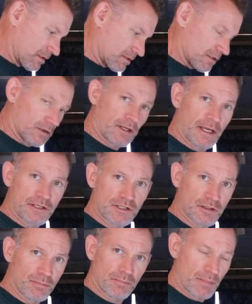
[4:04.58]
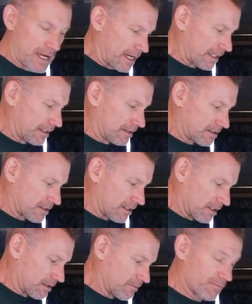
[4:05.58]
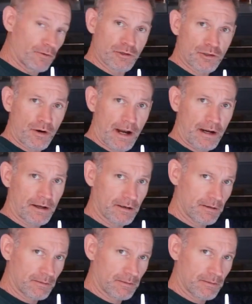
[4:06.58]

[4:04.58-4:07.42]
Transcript: So I'll catch you back at first crack.